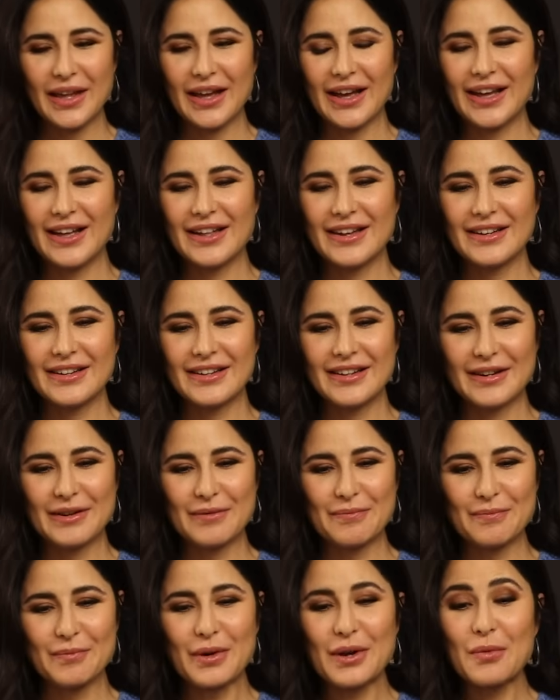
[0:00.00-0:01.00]
And
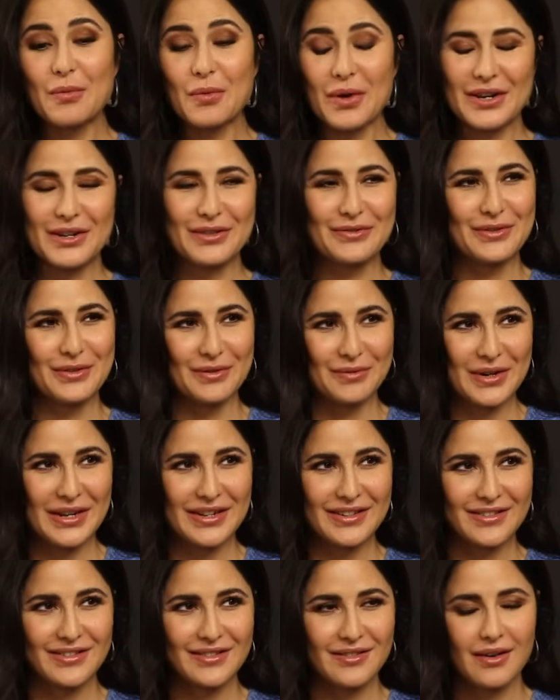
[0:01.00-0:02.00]
but a wonderful
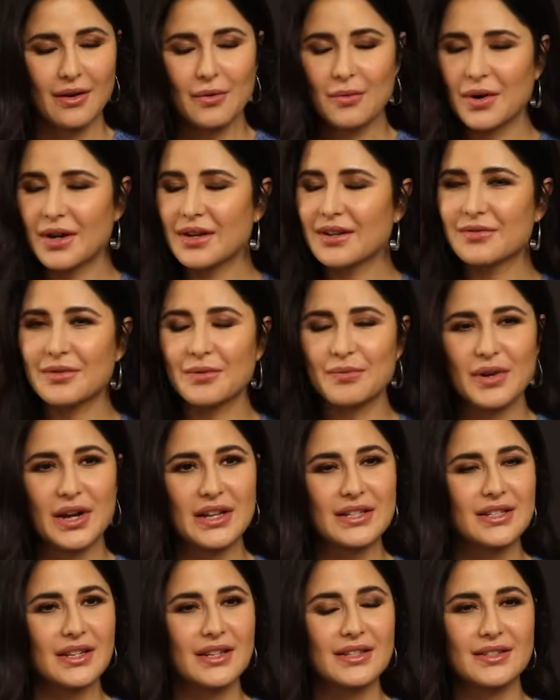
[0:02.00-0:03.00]
one, a wonderful
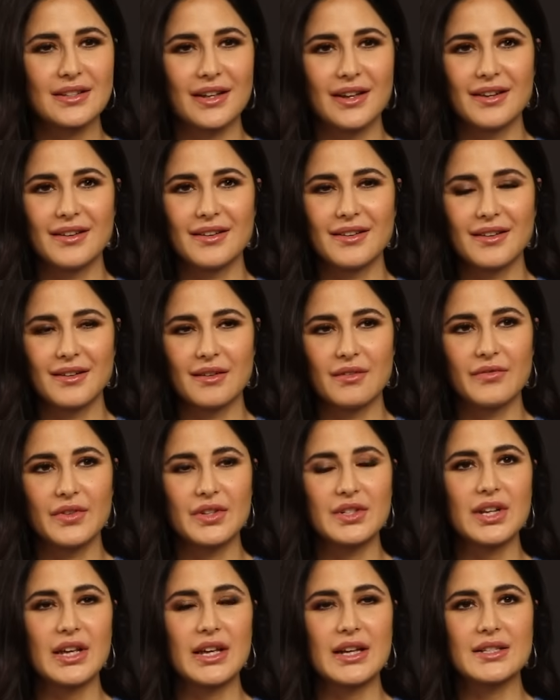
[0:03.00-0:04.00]
process. And
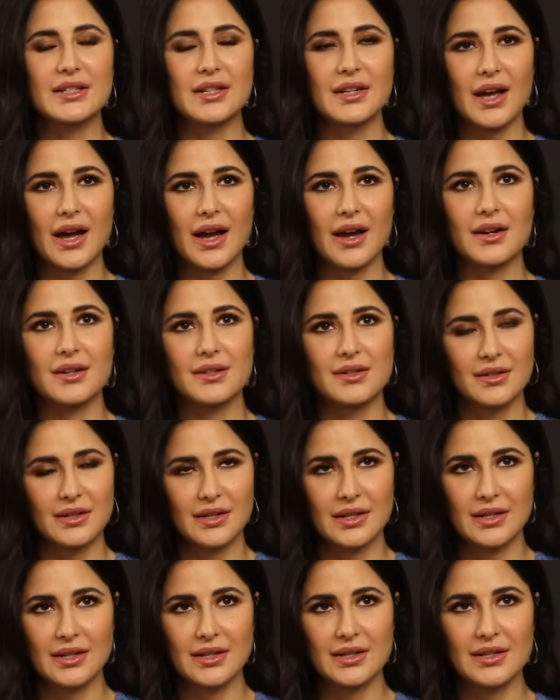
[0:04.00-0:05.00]
Vijay as an
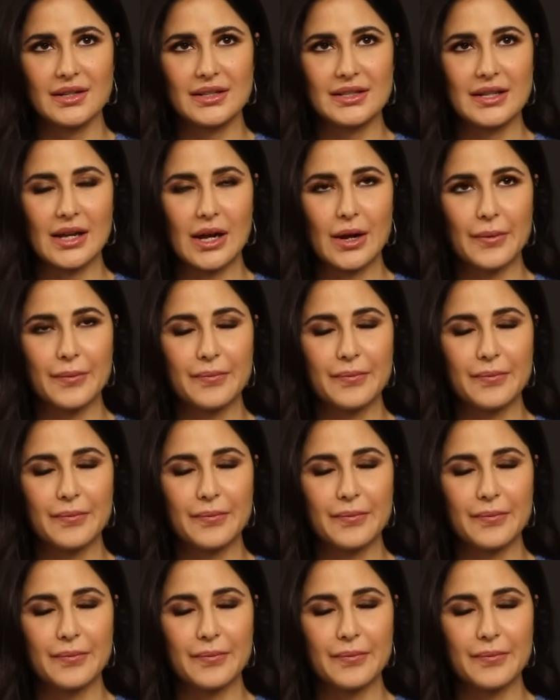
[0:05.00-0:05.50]
actor is